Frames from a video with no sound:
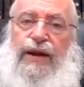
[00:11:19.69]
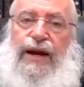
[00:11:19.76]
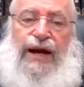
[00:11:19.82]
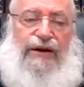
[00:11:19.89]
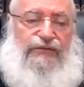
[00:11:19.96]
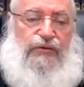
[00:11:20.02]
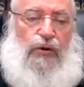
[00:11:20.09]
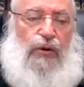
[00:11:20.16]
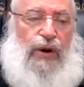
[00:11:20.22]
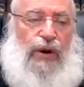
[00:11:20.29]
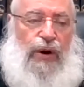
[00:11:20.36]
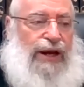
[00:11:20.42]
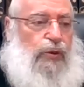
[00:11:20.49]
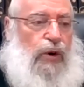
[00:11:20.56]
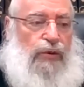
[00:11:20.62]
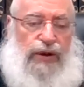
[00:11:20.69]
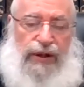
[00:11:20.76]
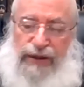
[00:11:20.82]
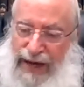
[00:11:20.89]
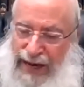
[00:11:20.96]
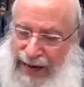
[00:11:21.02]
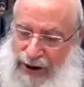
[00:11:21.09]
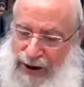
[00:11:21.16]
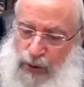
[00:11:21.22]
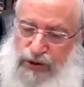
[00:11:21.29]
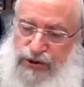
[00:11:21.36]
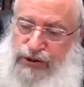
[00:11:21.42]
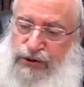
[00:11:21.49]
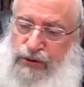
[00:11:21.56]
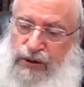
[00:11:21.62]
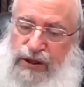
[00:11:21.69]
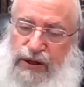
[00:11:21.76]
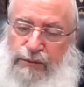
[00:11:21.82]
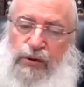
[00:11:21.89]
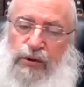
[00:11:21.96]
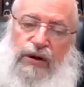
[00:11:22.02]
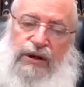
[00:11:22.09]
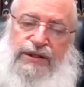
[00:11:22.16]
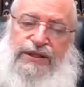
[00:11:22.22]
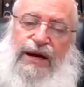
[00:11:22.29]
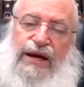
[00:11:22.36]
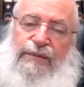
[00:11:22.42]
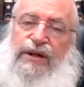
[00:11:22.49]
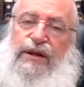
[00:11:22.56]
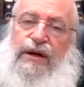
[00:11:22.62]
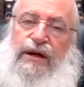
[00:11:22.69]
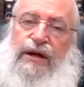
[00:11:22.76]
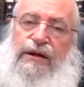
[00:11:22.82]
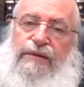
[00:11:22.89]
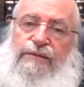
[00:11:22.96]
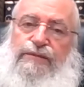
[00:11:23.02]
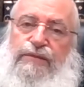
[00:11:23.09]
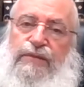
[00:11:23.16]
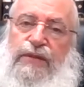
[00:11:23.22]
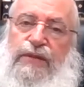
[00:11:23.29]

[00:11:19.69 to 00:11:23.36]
After I quoted our Sugya, Brochas Lamed Hey,